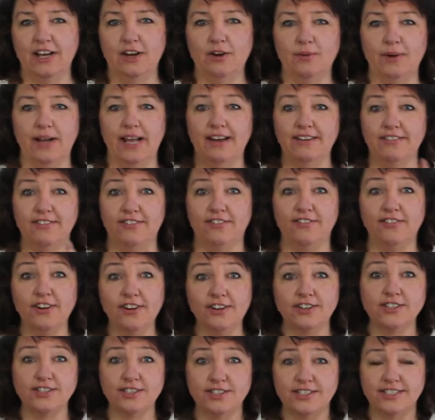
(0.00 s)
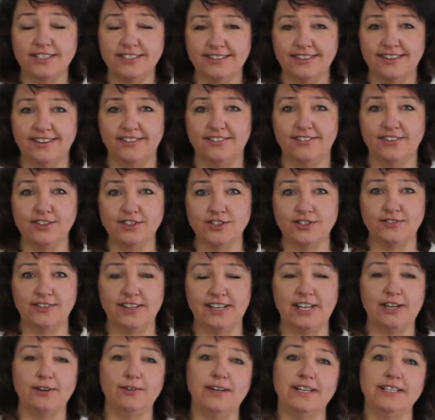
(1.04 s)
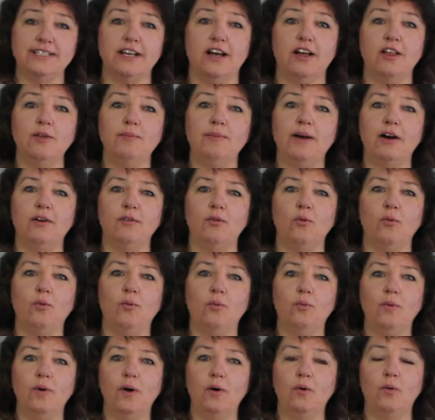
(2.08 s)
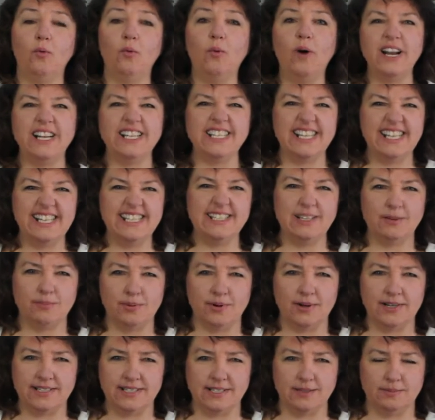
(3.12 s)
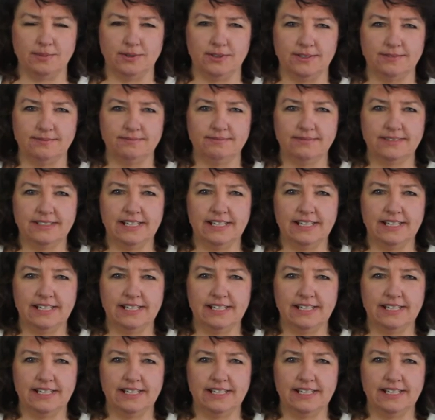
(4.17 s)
We have the first video is all about what is a principle.